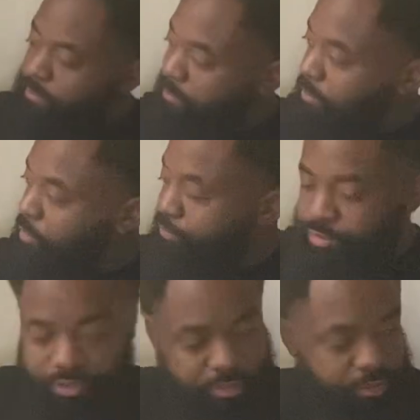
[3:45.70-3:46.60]
Both
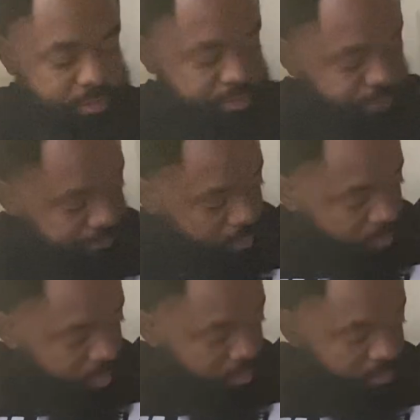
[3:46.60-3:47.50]
shirts, you feel
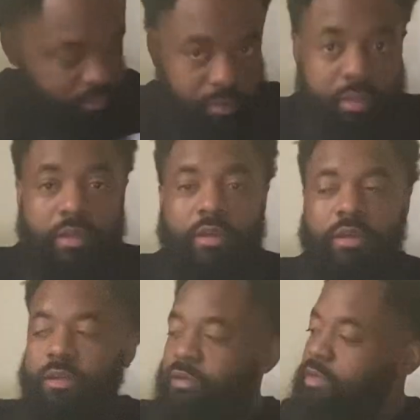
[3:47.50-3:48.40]
me?
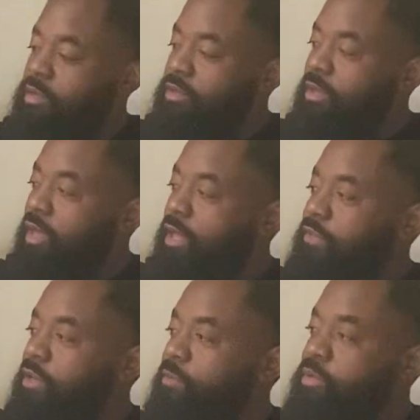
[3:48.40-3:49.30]
I
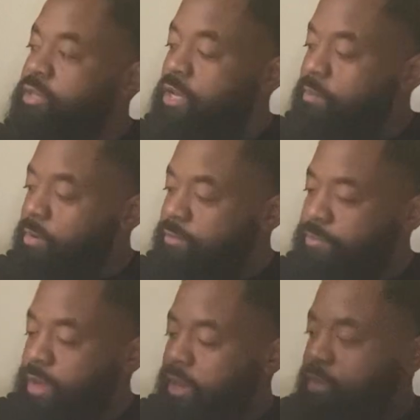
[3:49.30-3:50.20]
think I'm gonna take them off the
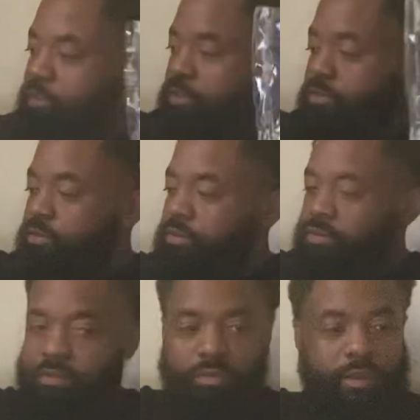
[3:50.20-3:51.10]
package
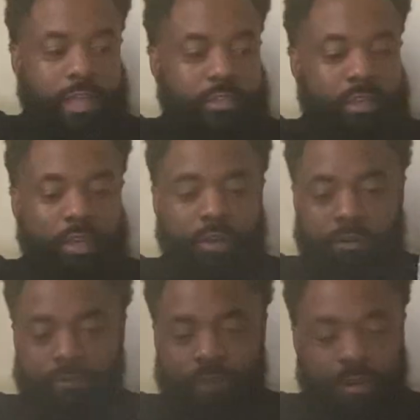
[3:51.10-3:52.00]
at the end of the
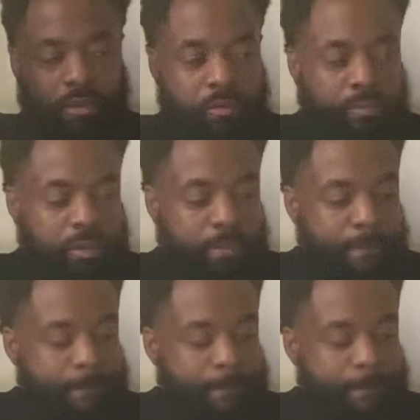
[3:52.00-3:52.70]
video, but